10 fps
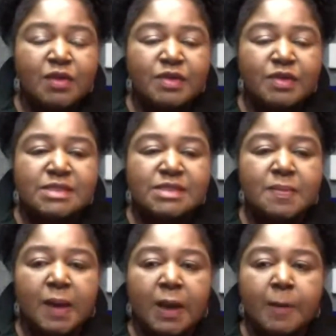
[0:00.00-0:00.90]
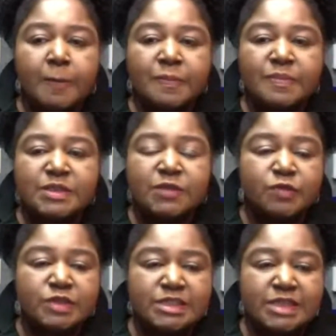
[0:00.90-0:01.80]
There are some
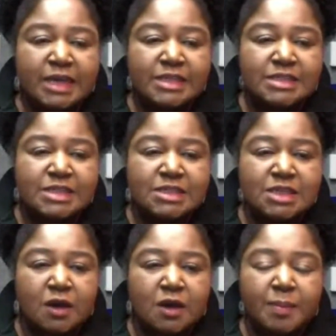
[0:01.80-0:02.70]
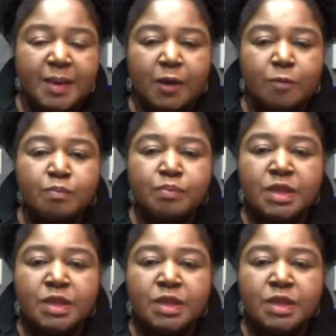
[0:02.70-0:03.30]
different sites that talk about